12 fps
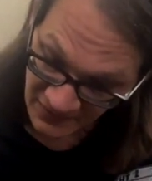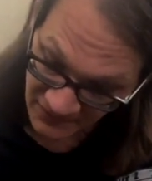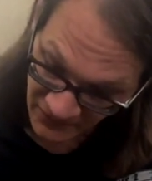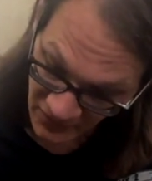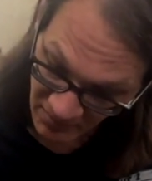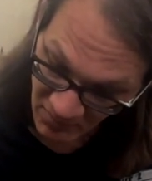
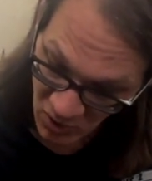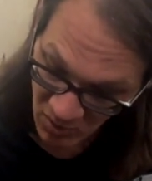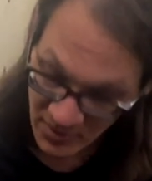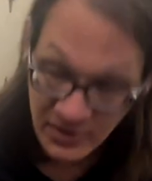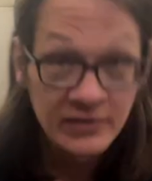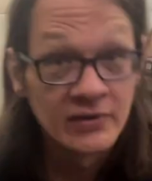for the
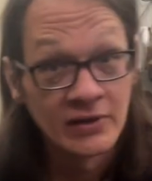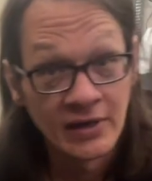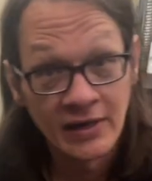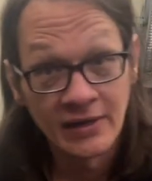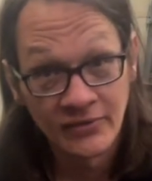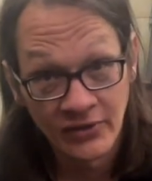moment,
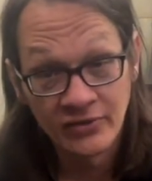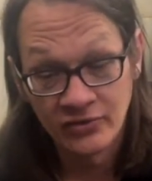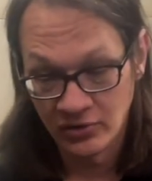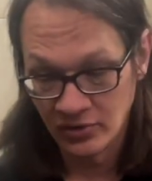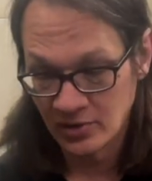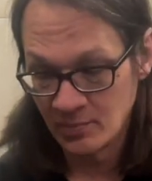things are
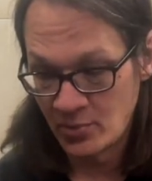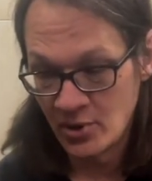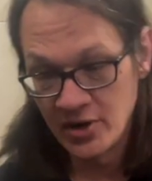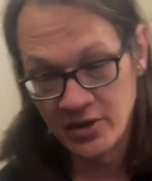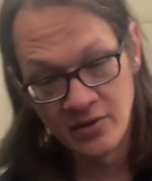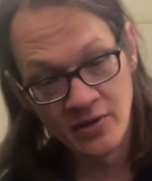looking
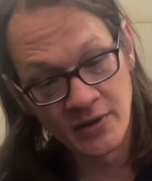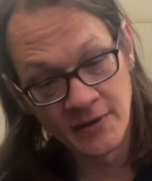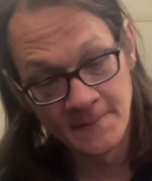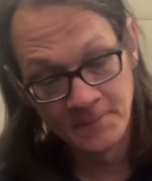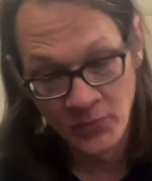pretty good.